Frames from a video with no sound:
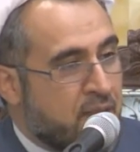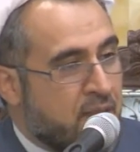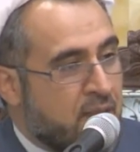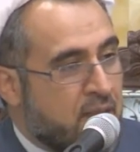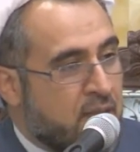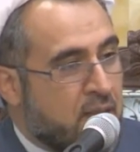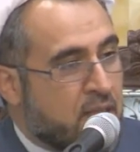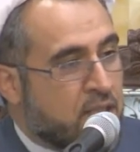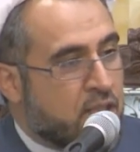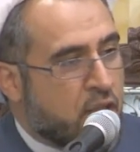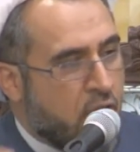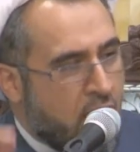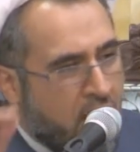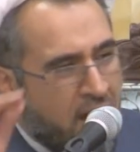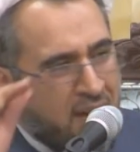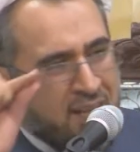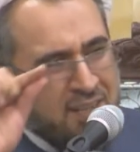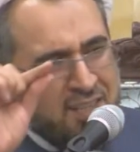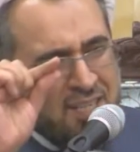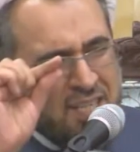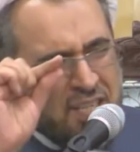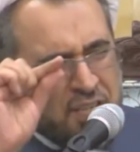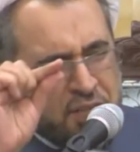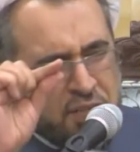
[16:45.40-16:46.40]
The
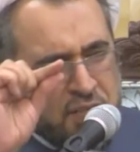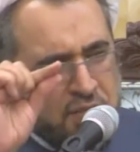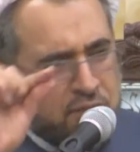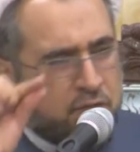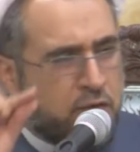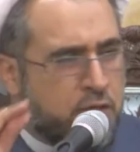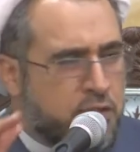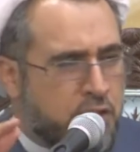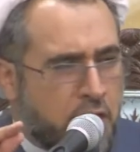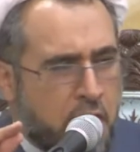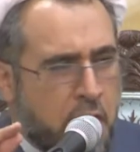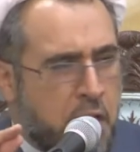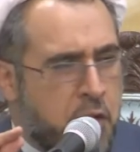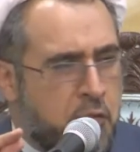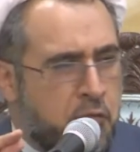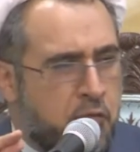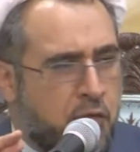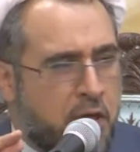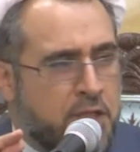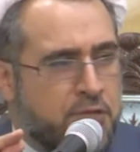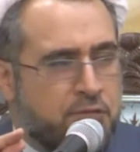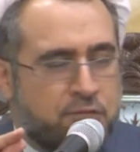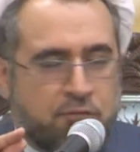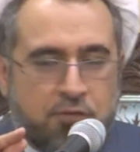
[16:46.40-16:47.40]
only reward I
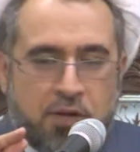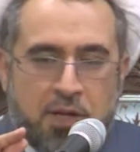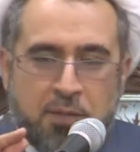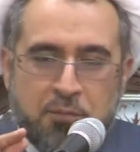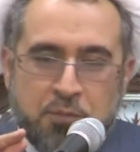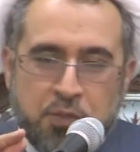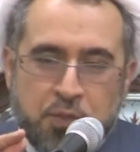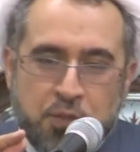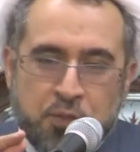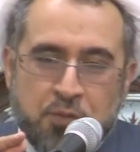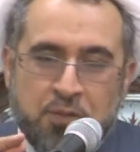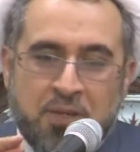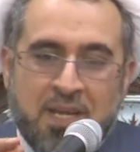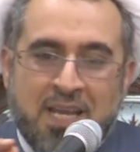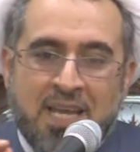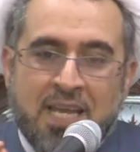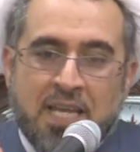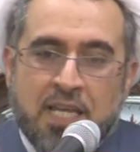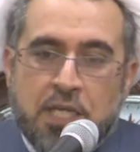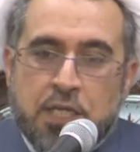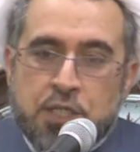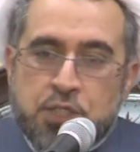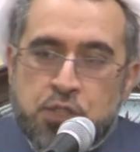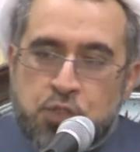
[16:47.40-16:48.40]
want from you
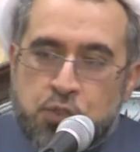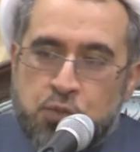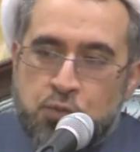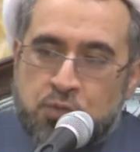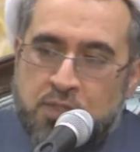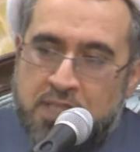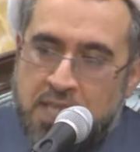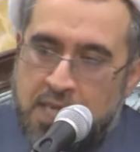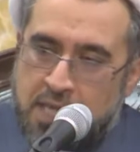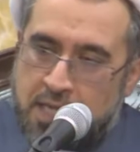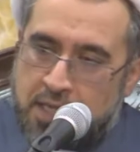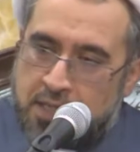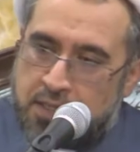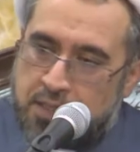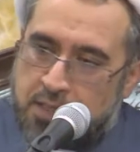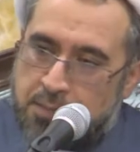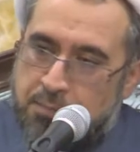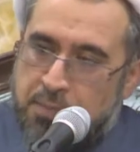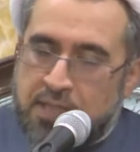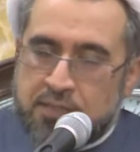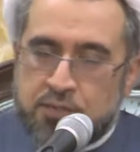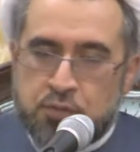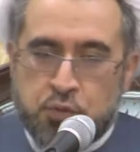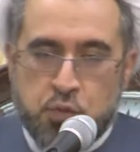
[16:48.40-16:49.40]
is to take the
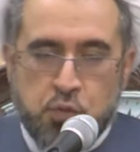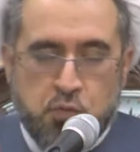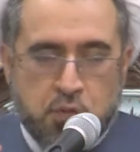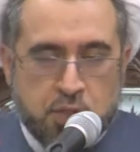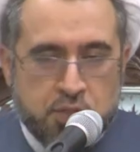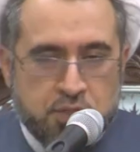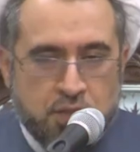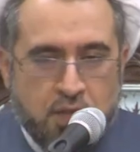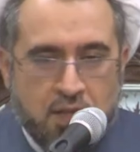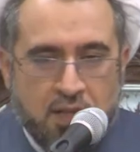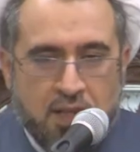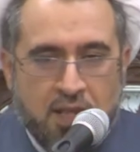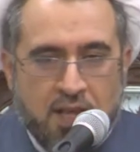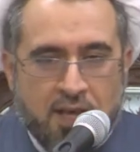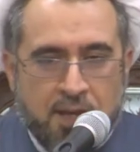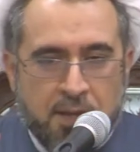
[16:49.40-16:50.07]
path towards Allah.